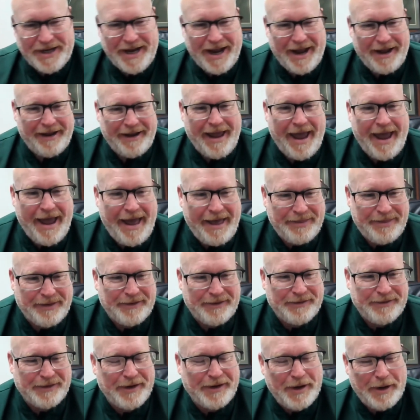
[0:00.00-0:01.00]
you down to
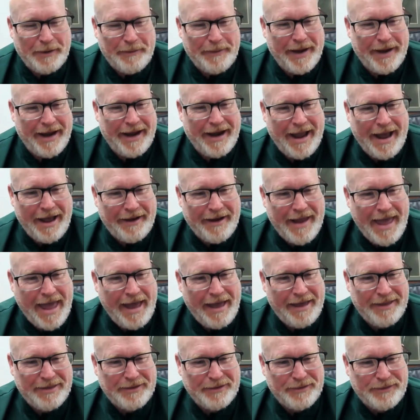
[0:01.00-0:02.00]
Athens and come hang out in
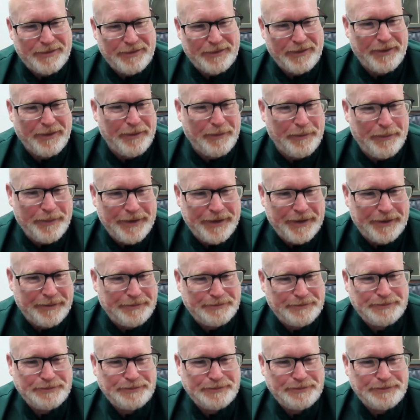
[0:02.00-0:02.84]
Athens for a little bit.